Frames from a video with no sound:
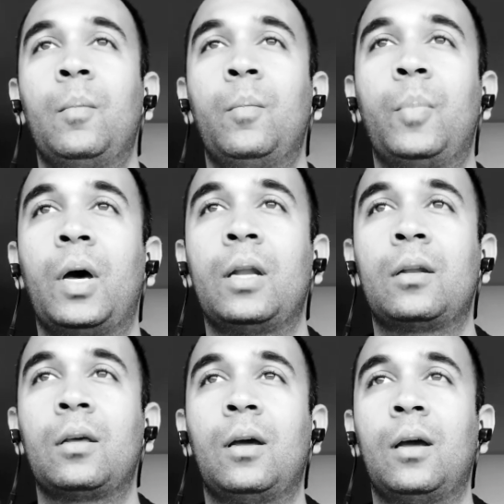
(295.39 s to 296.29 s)

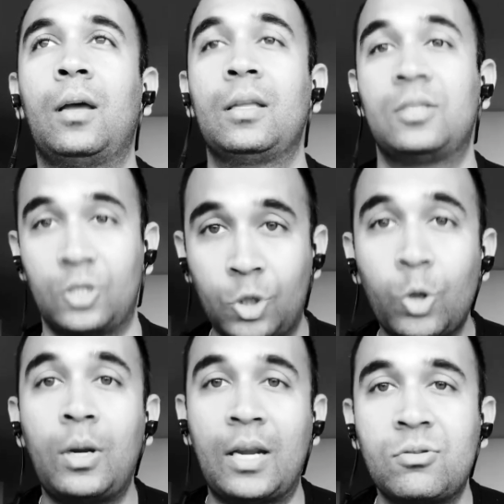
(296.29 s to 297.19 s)
but it's a
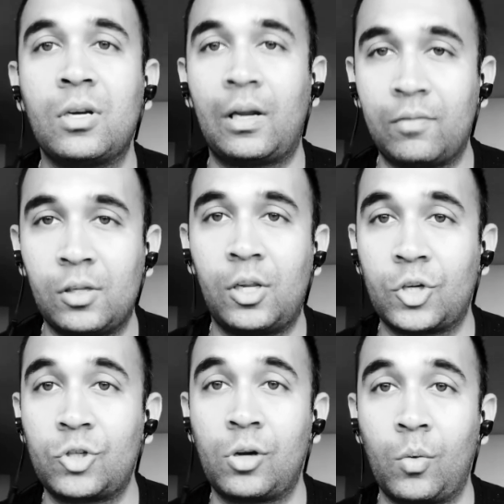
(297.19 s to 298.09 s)
good entry level
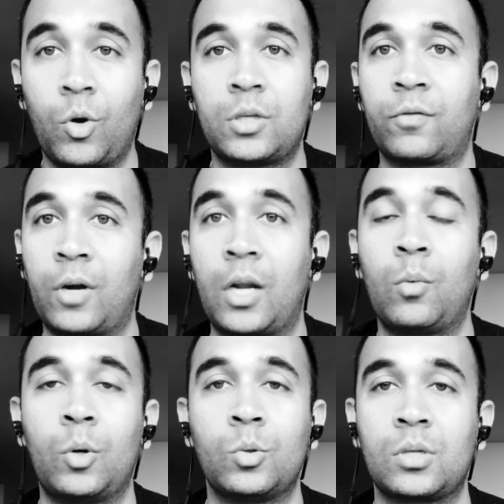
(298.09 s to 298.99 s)
luxury watch for
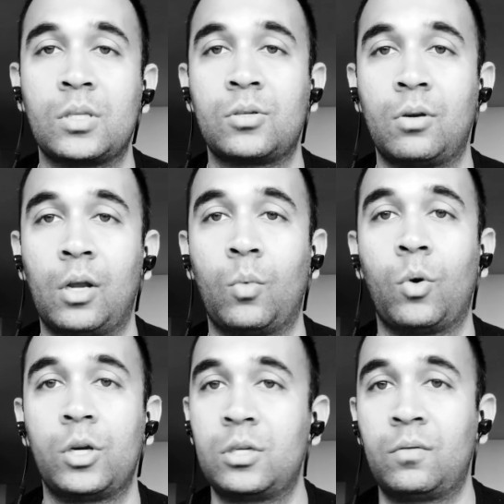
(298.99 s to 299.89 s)
anyone who's considering a
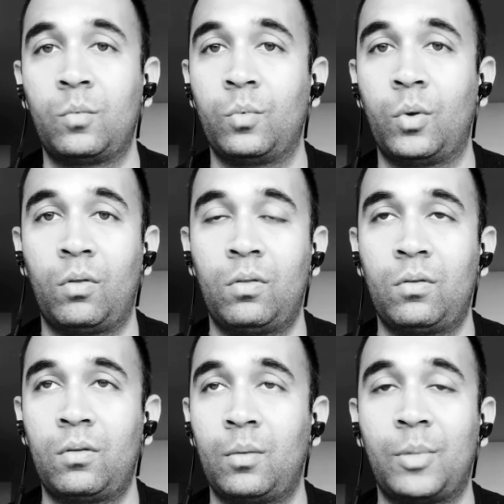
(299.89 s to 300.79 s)
watch
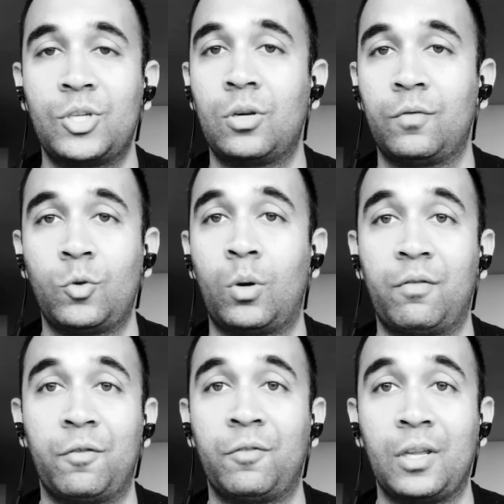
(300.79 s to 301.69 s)
with a budget of
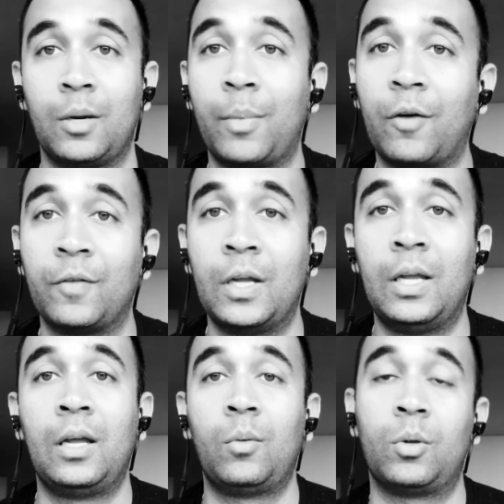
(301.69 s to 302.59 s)
$250 and above.
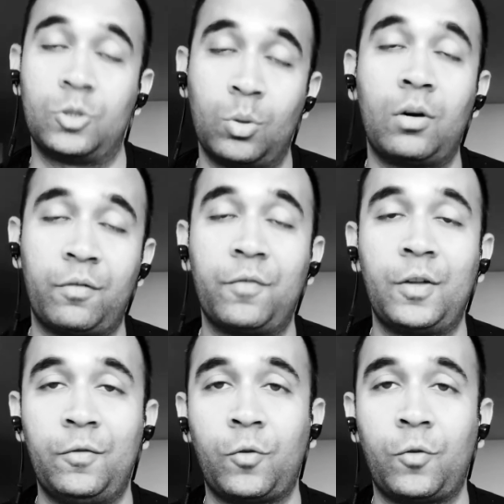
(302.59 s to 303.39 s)
well, 250